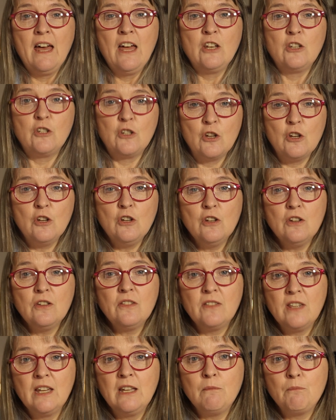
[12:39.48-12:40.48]
do you
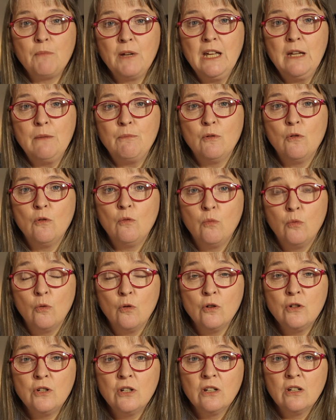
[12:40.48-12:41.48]
think people
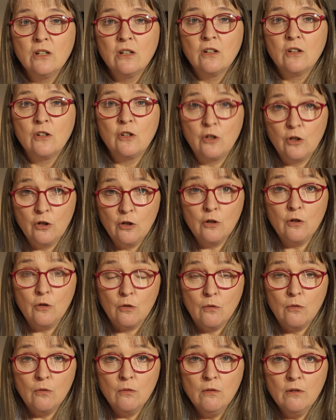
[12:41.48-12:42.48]
would
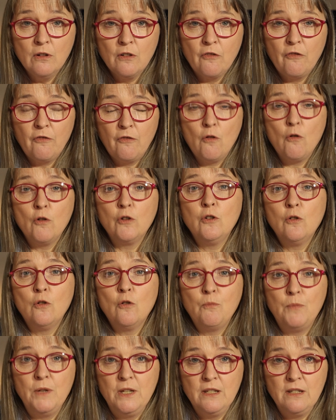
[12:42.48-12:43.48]
Google for your
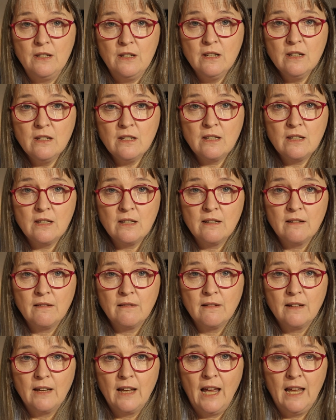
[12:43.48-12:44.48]
business?
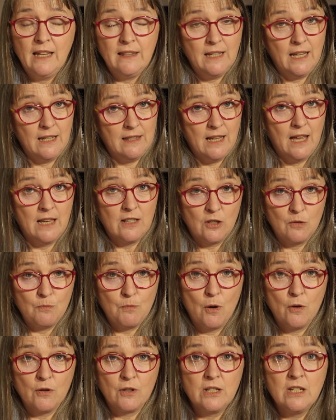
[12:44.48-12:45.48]
And then that's a
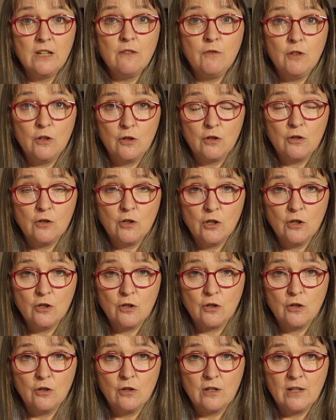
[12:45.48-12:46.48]
positive, you could use
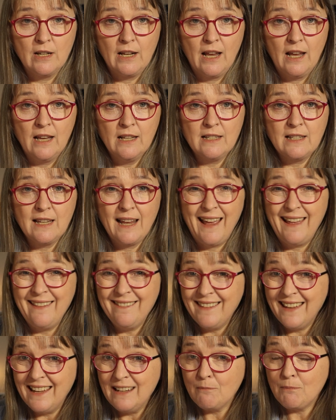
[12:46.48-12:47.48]
Google ads.
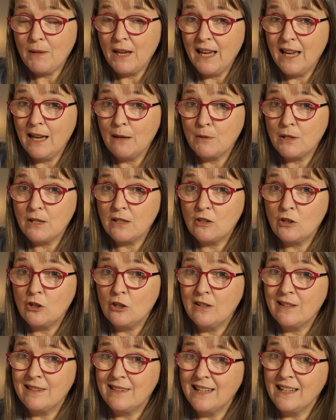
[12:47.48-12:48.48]
And then perhaps, do
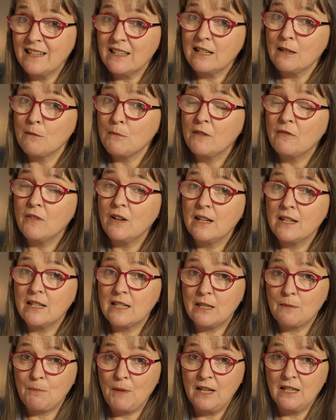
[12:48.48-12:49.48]
you think it's going to be very
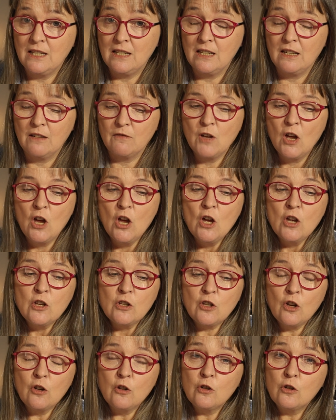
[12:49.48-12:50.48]
expensive?
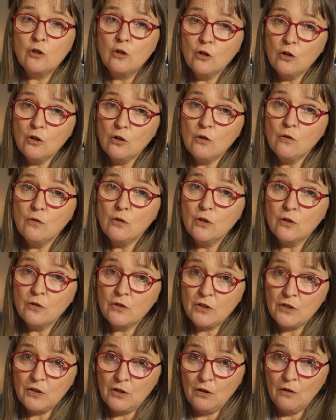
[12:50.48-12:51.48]
So Google
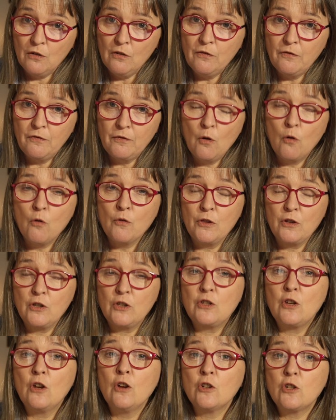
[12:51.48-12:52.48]
yourself, or the
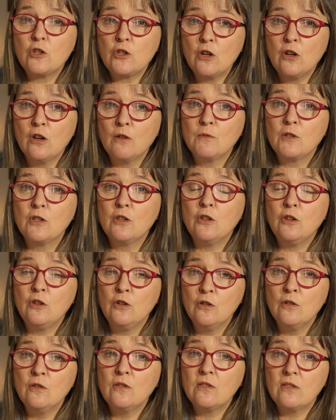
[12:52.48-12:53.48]
search terms that
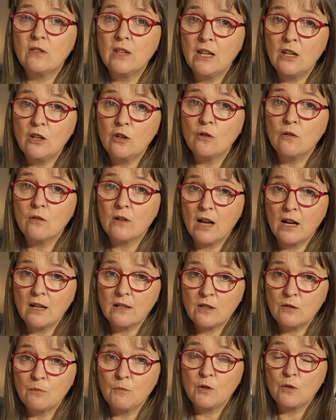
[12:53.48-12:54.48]
you think your
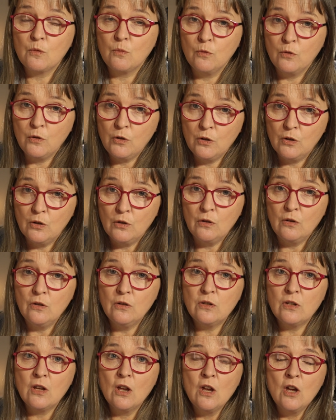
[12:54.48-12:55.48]
customers would
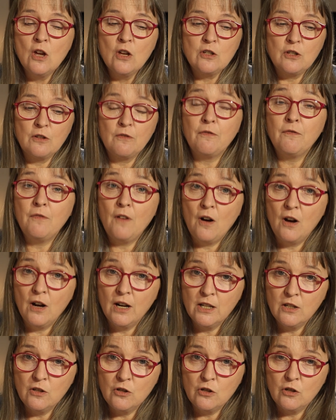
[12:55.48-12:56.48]
use to
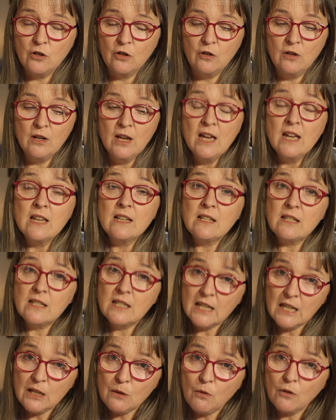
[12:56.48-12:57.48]
find you,
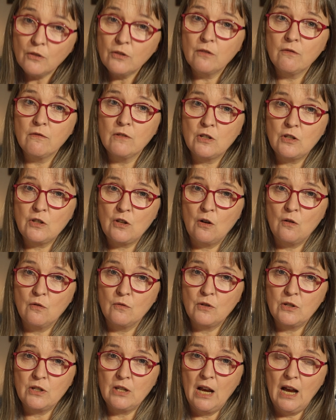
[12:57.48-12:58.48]
see what the
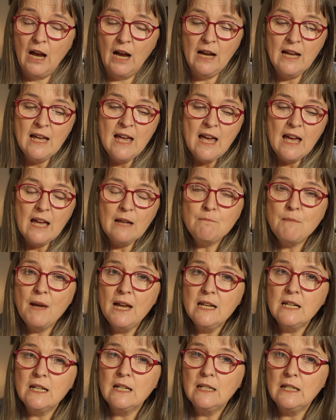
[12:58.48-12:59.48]
results are, and
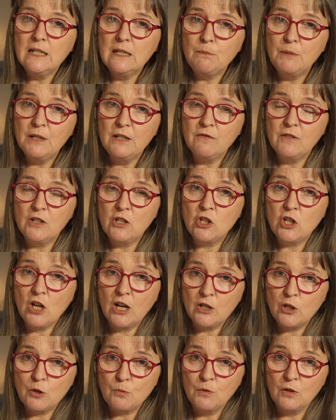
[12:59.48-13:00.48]
make a little bit of a
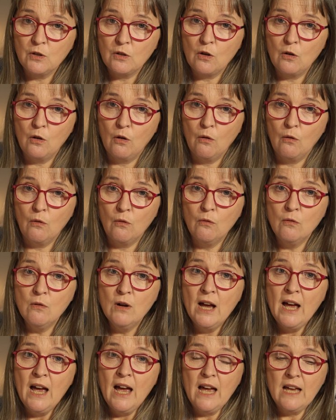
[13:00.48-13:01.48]
judgment call
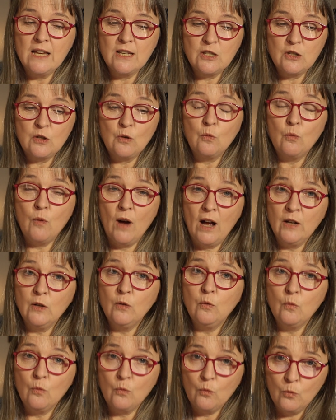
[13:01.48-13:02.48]
as to
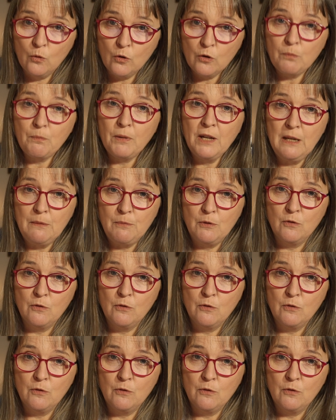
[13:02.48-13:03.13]
one, would people